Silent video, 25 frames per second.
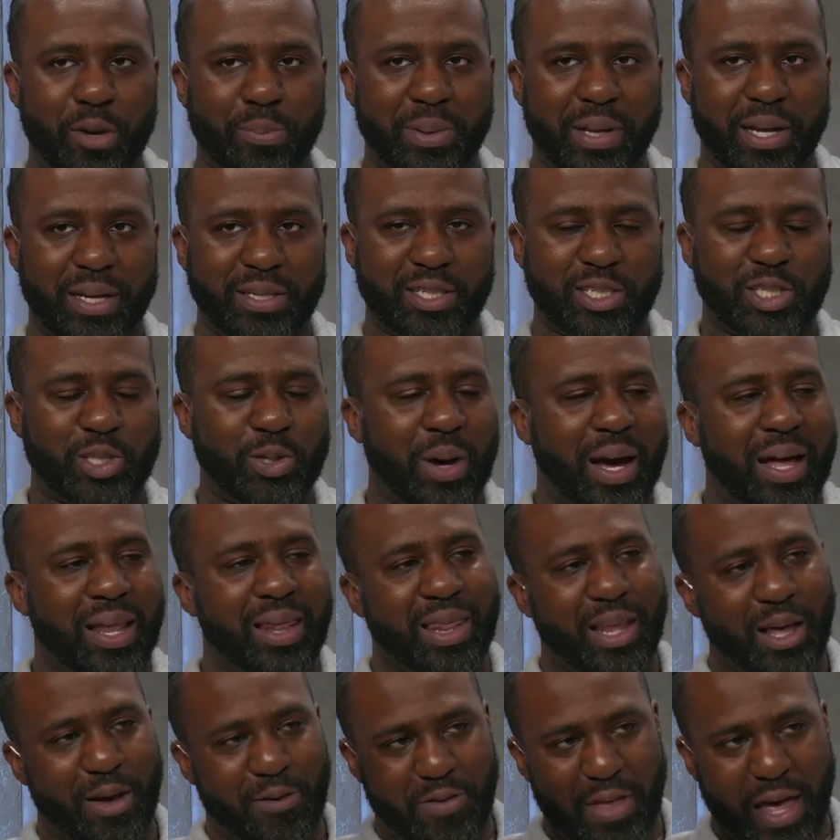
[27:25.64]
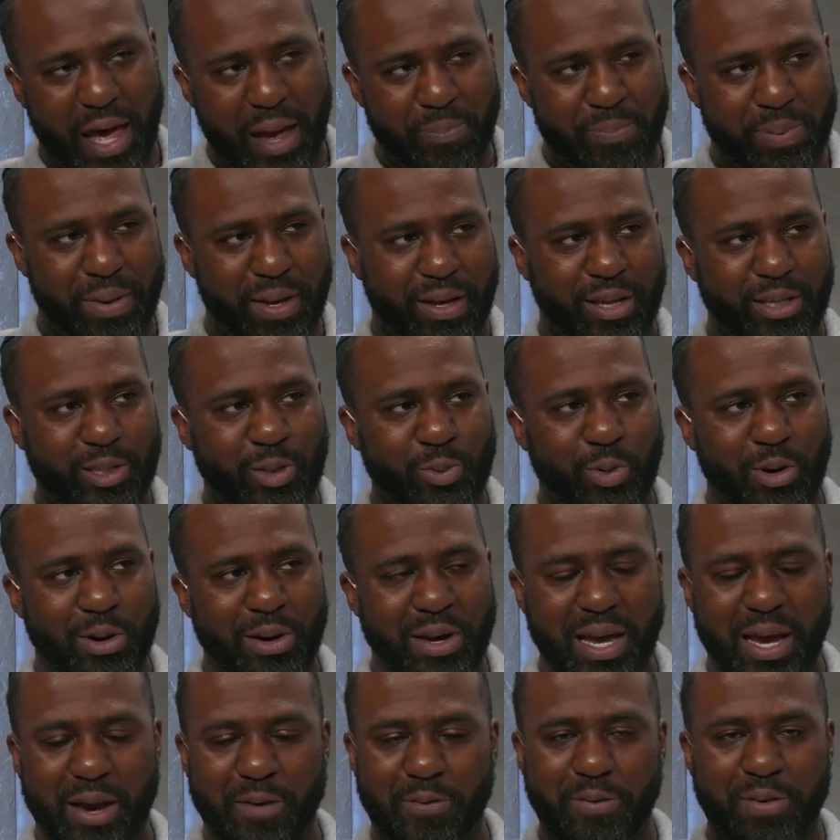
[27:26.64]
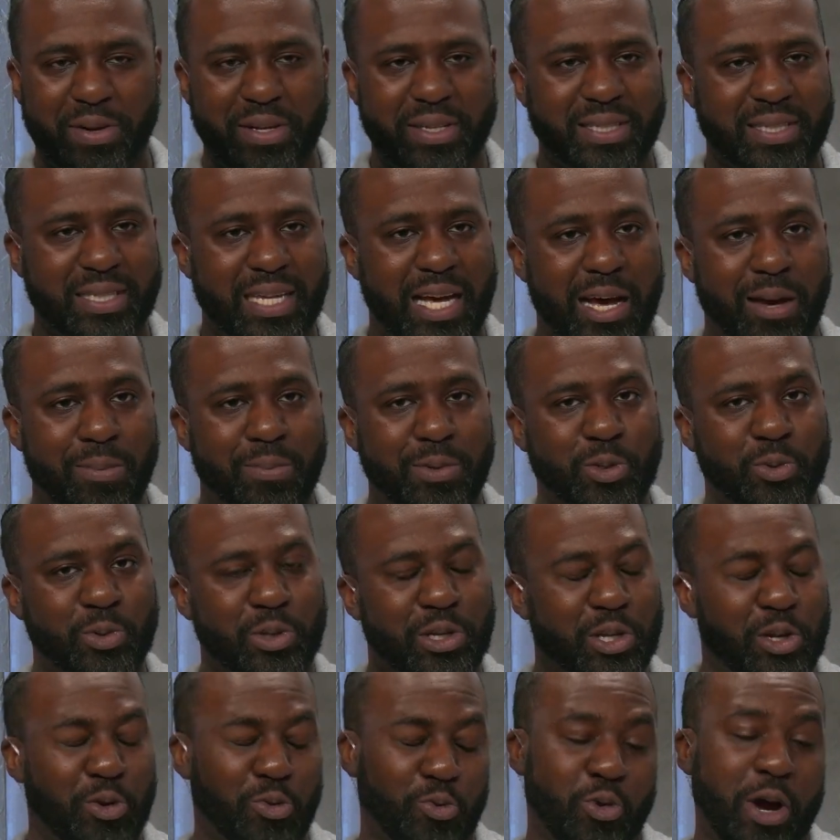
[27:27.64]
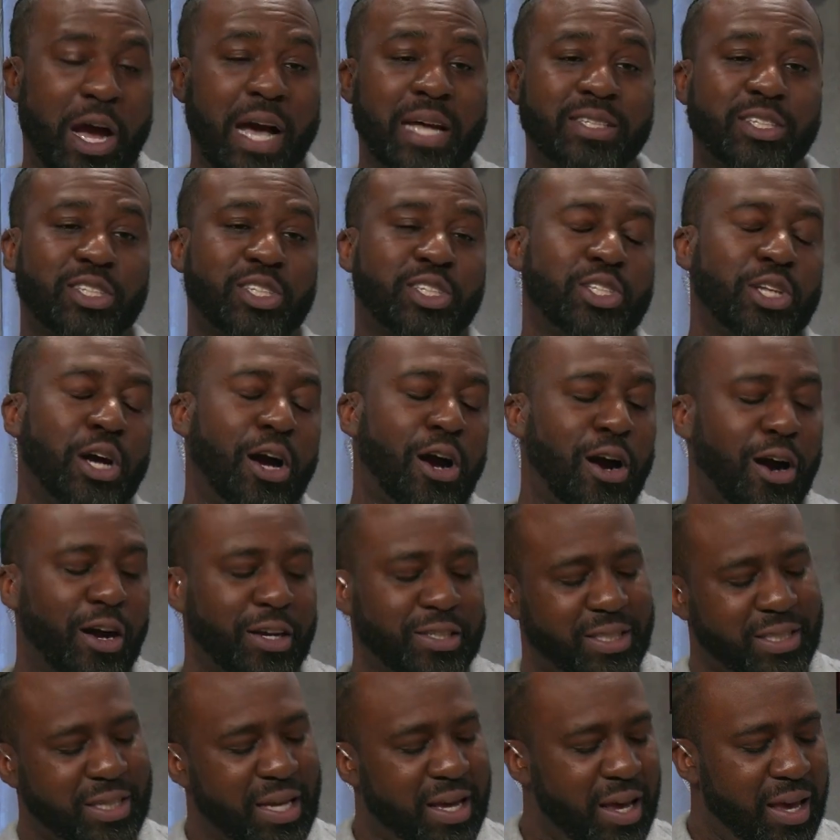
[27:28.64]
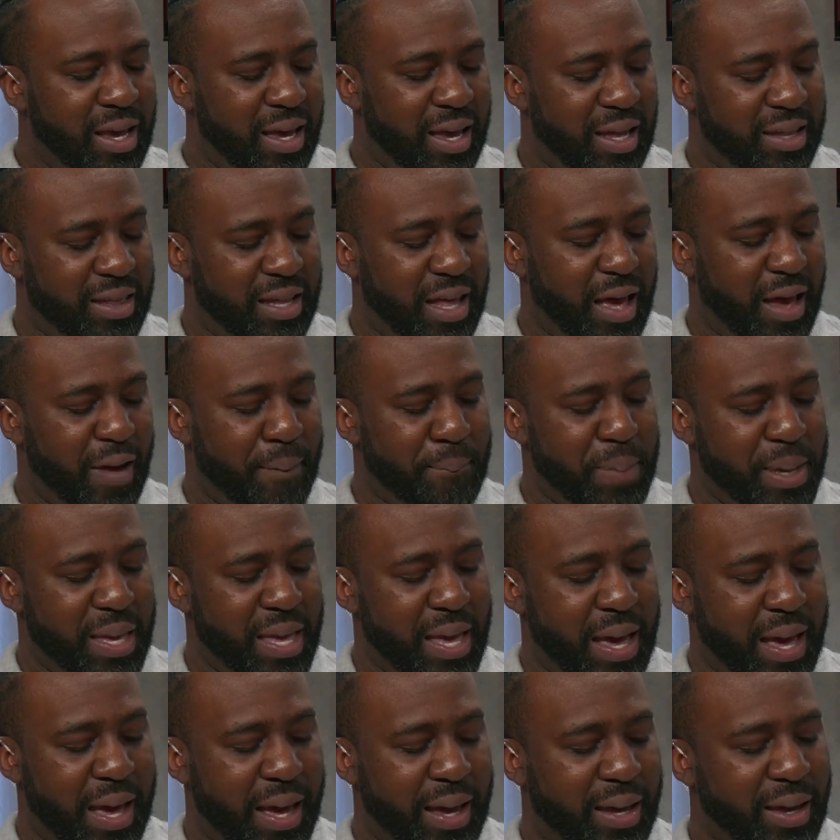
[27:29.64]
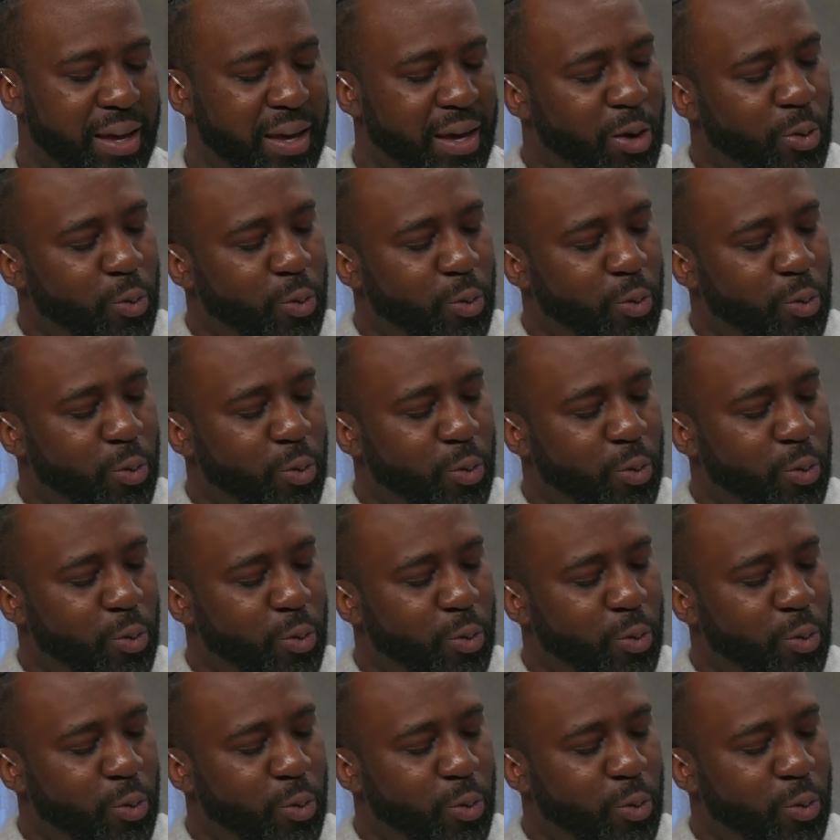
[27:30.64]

Blazers, so I love that pick as well. Anfernee Simons, one of the rising stars in the NBA.